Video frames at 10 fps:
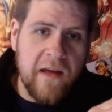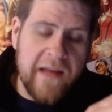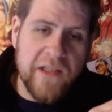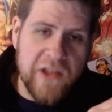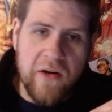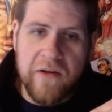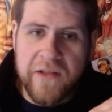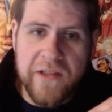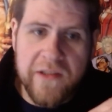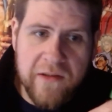and it
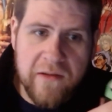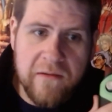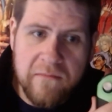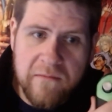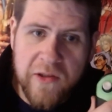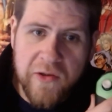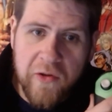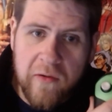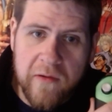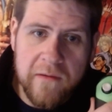charges your
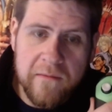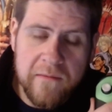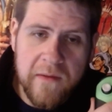controller.